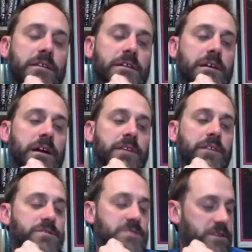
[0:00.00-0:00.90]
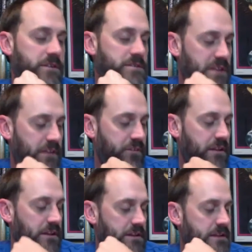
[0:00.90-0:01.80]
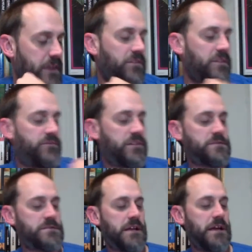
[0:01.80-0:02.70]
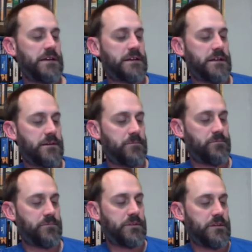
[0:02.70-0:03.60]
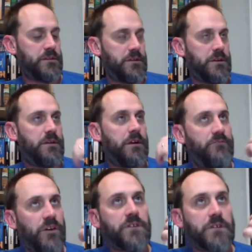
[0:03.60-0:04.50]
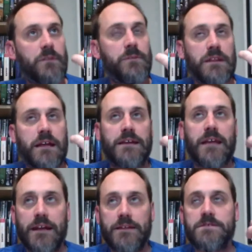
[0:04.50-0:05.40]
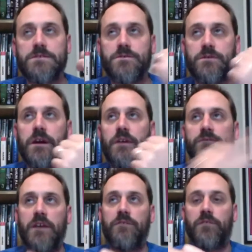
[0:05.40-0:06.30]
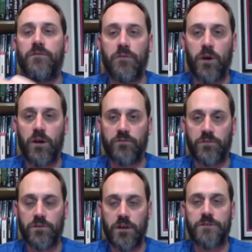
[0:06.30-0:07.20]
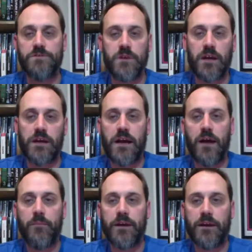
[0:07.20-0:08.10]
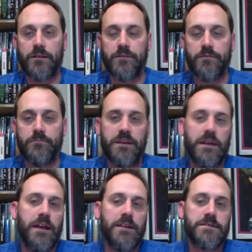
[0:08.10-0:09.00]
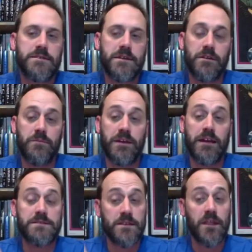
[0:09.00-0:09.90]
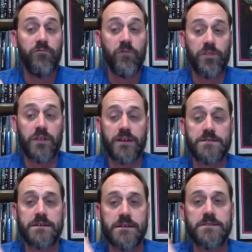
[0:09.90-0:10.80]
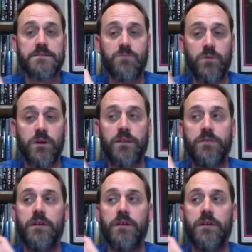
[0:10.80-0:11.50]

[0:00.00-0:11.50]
I think there's definitely, it definitely feels like it felt a little bit like Kate's doing a favor for Marvel and doing a comic, but not necessarily being as in love with it as he is with